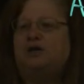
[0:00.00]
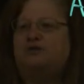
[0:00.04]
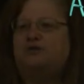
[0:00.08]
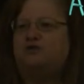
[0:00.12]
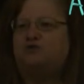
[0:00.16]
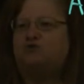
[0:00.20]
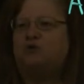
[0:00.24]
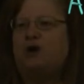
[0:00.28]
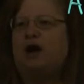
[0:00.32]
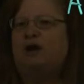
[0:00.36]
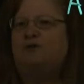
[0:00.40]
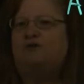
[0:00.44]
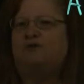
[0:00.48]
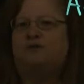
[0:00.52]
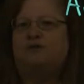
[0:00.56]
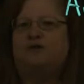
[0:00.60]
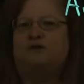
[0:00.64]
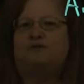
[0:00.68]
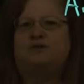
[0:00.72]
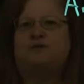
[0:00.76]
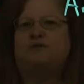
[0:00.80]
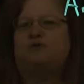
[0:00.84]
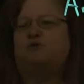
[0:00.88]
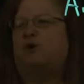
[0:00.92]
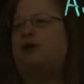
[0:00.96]
the driver
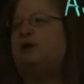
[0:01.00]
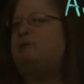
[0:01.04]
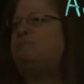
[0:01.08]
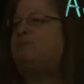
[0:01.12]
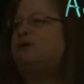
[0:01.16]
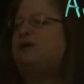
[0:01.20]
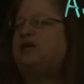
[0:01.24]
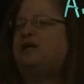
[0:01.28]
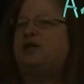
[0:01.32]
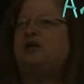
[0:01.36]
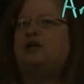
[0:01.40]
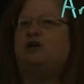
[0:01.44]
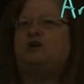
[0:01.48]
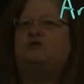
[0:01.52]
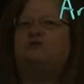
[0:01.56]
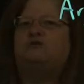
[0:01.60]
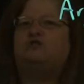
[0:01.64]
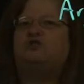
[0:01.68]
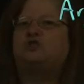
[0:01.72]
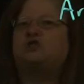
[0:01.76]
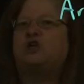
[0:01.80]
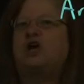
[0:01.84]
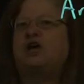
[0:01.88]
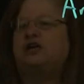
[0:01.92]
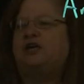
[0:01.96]
of the great big
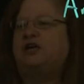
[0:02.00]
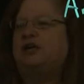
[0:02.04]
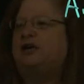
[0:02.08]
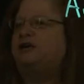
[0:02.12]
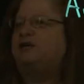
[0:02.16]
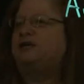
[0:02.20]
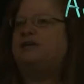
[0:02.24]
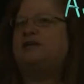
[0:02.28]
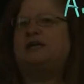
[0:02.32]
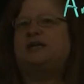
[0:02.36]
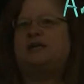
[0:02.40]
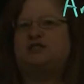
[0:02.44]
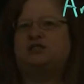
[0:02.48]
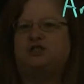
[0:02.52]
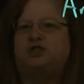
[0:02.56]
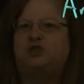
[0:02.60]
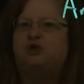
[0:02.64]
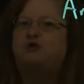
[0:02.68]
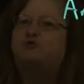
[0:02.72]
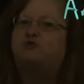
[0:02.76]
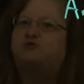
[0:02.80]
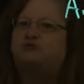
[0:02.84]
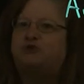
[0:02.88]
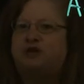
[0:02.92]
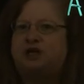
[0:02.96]
huge gigantic
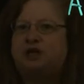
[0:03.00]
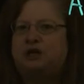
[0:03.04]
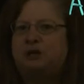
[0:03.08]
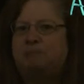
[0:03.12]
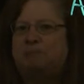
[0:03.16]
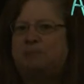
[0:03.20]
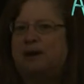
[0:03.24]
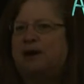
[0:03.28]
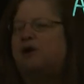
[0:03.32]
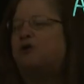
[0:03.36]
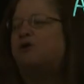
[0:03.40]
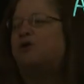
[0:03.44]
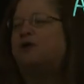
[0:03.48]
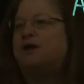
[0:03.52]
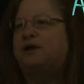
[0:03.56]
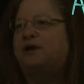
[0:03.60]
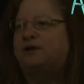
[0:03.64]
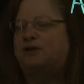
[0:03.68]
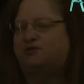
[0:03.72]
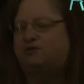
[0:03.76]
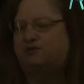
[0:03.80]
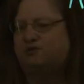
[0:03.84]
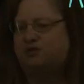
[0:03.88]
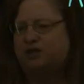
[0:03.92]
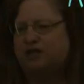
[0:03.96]
SUV
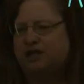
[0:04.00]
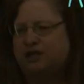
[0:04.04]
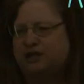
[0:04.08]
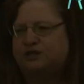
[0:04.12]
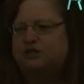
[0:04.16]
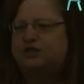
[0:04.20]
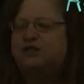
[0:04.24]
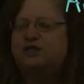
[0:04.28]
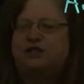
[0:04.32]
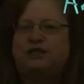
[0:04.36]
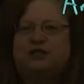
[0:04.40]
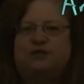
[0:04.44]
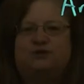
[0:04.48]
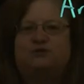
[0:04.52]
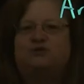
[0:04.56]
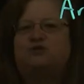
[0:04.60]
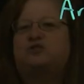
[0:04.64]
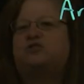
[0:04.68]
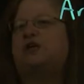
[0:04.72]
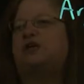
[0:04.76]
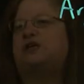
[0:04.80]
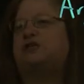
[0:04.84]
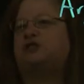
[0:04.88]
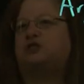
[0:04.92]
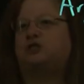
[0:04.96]
barreling into the
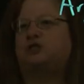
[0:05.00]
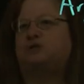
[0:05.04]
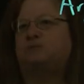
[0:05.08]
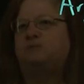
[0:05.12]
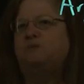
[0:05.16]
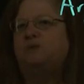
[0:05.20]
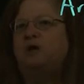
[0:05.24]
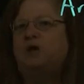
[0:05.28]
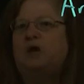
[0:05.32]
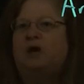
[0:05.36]
intersection.